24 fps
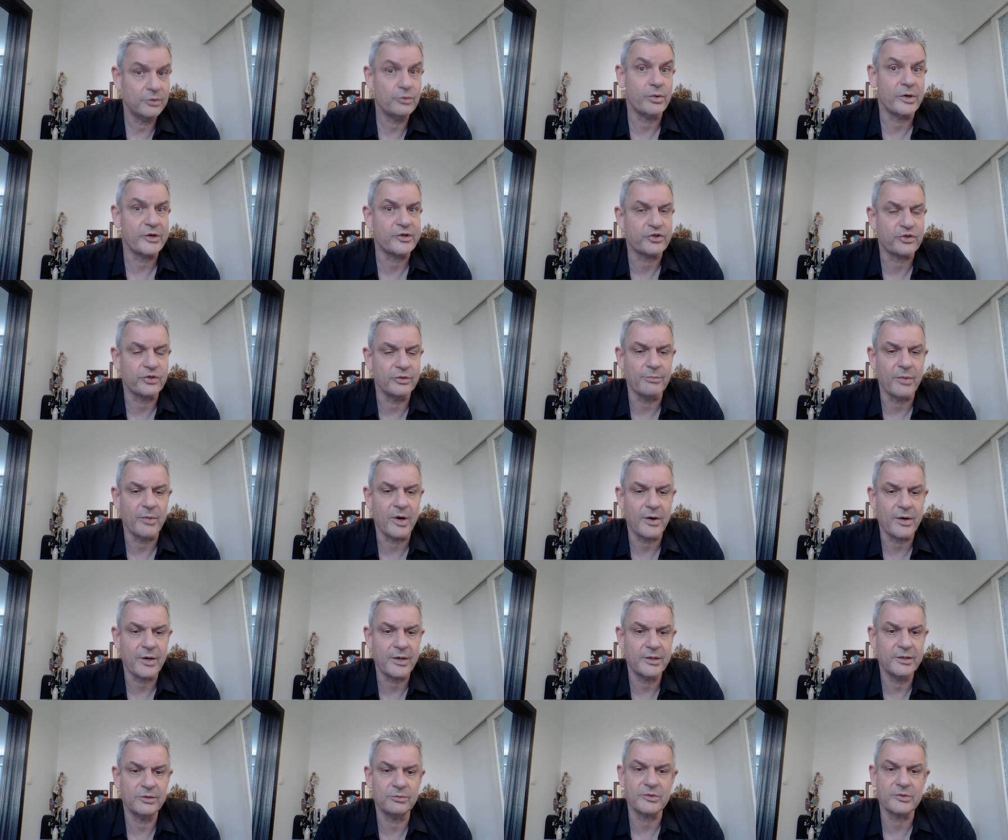
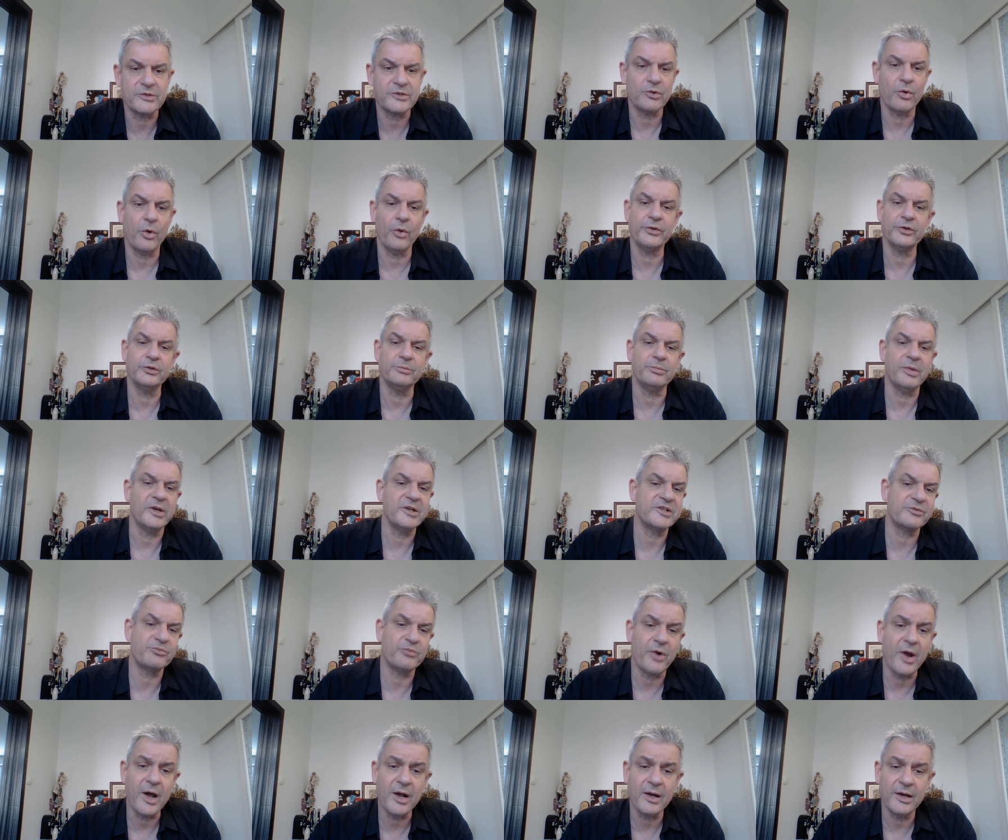It was authored by
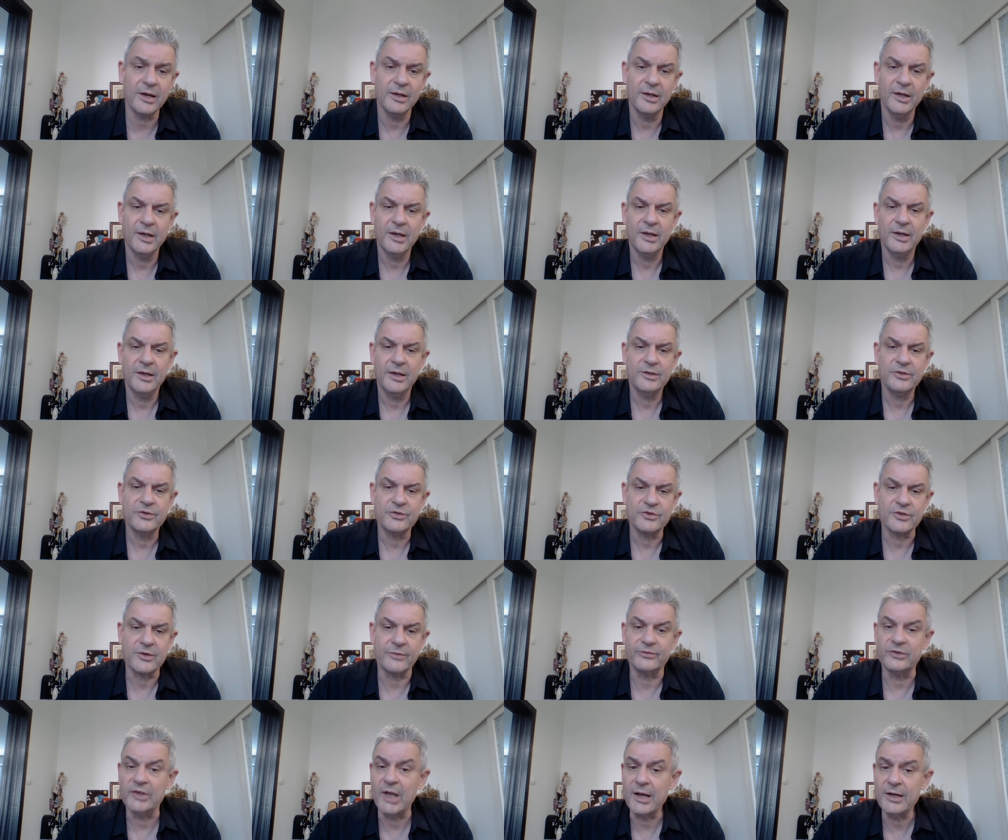Sprague,
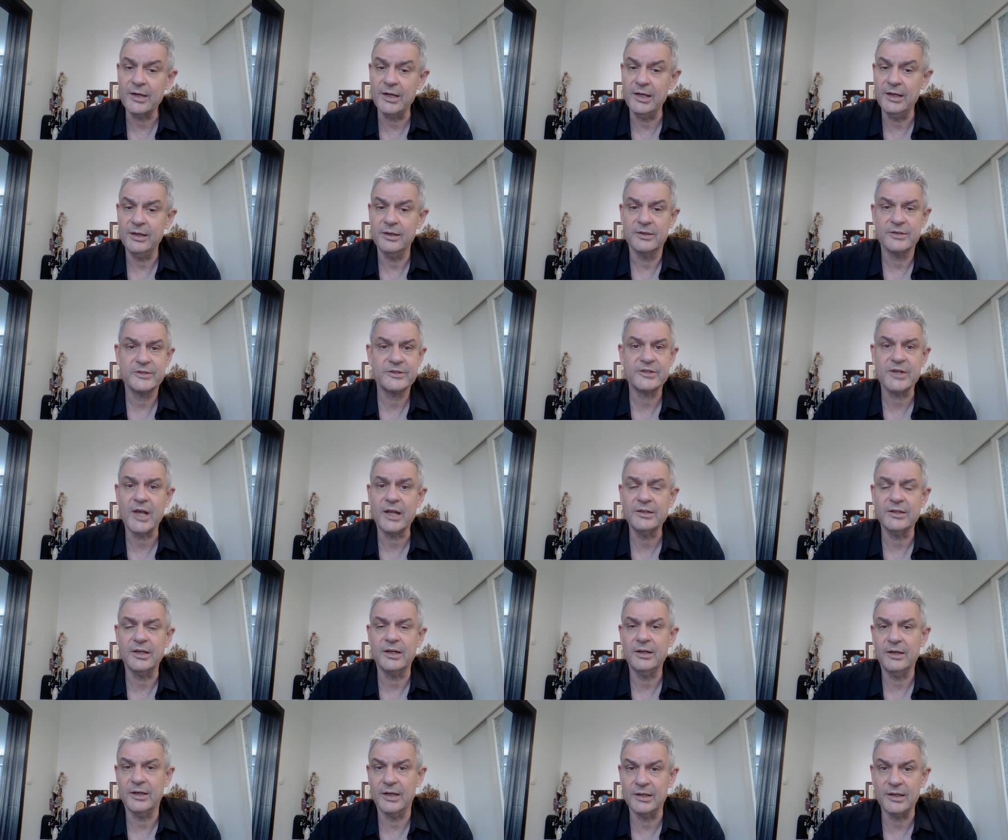Javdani,
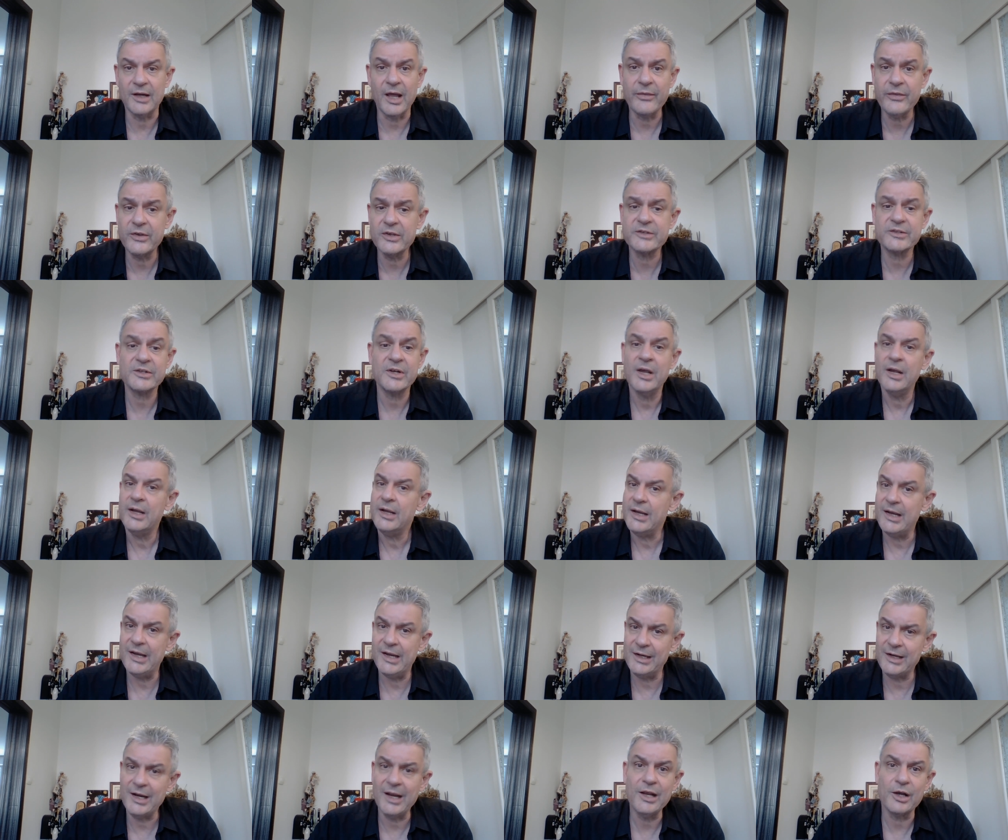Sadeh, and others,
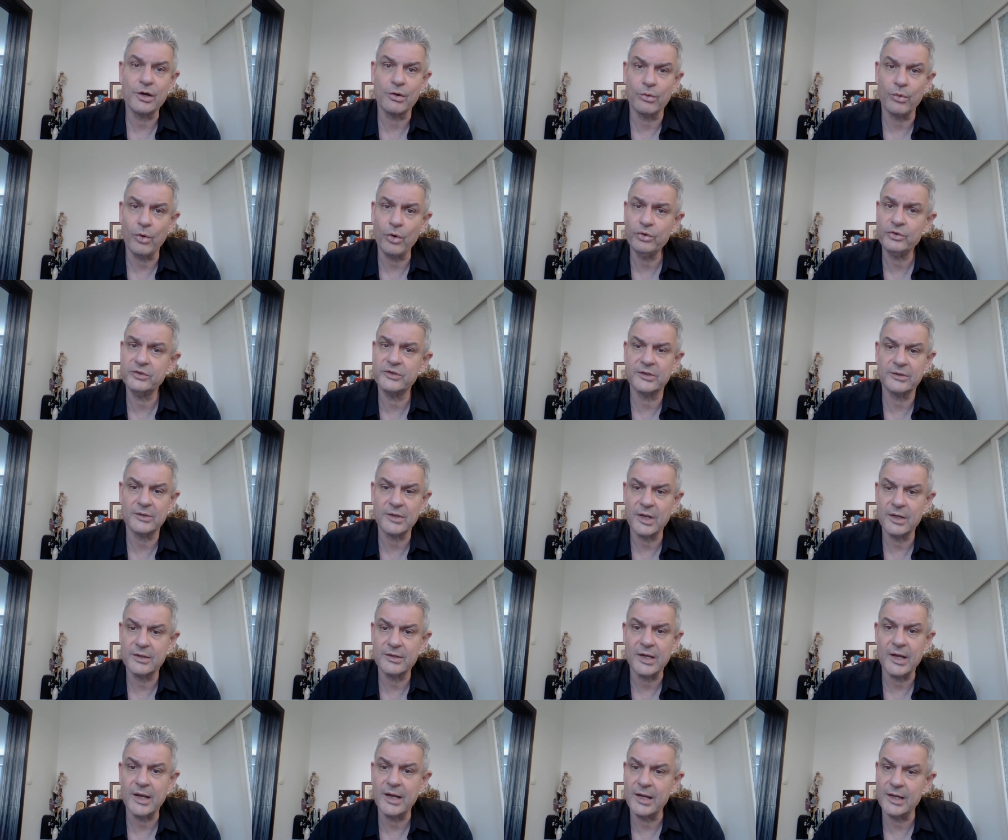and I quote,
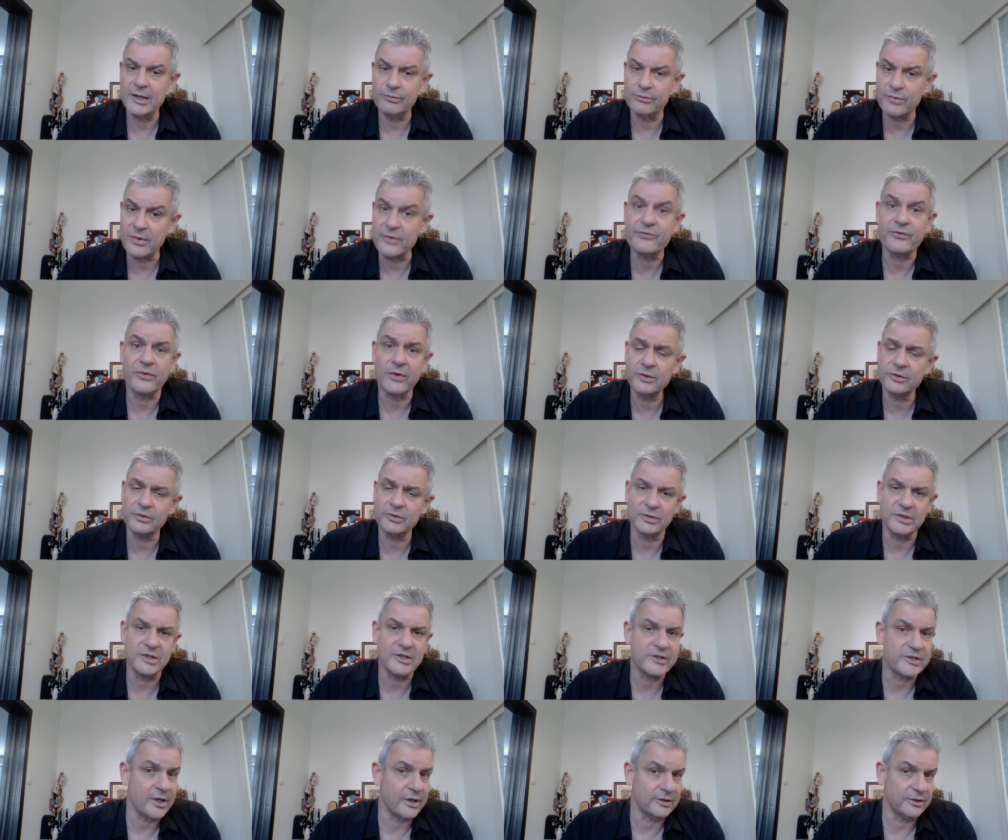I refer to
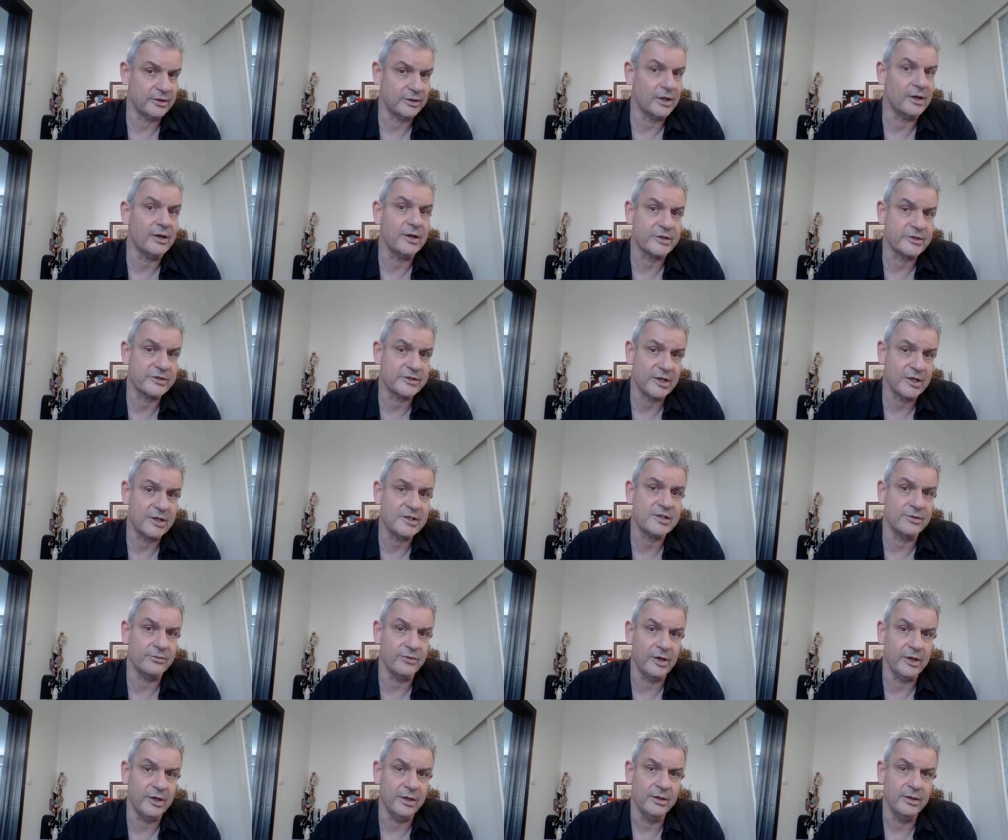this article
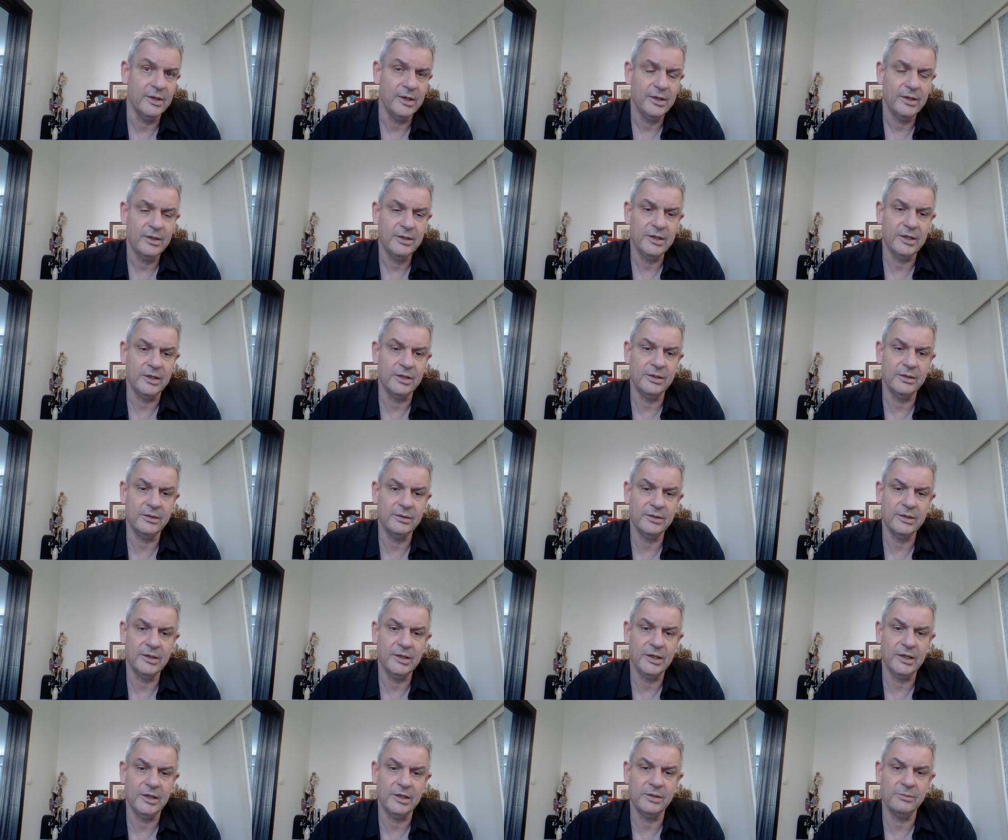extensively
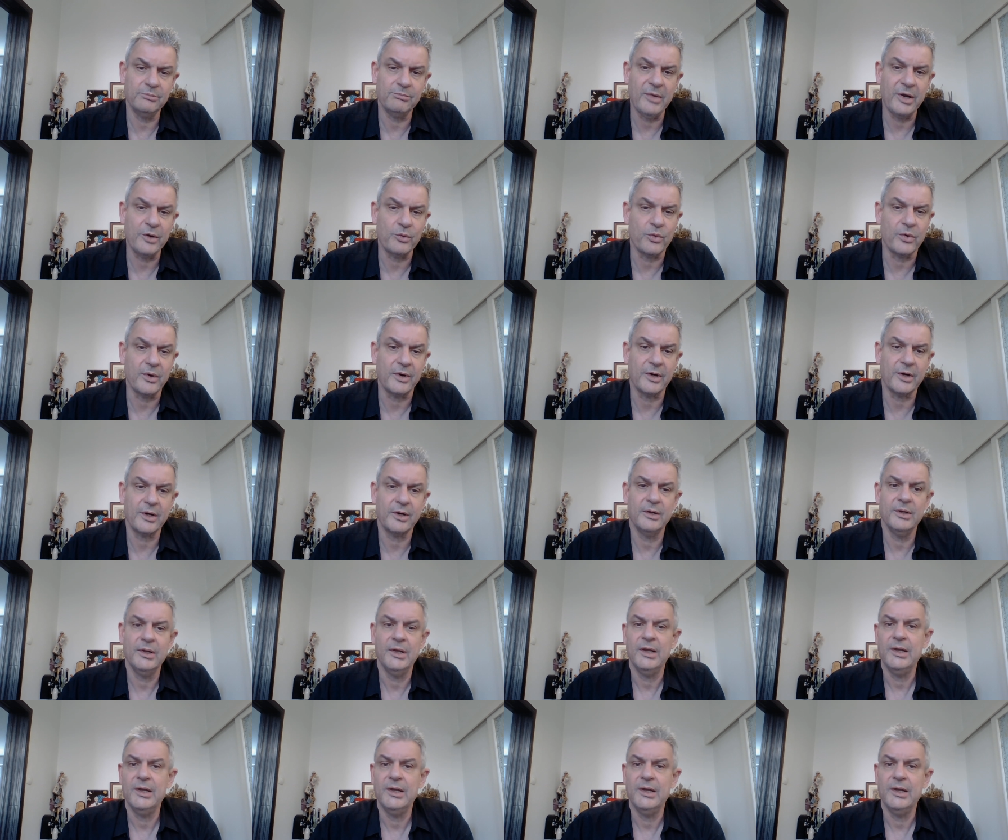in my work.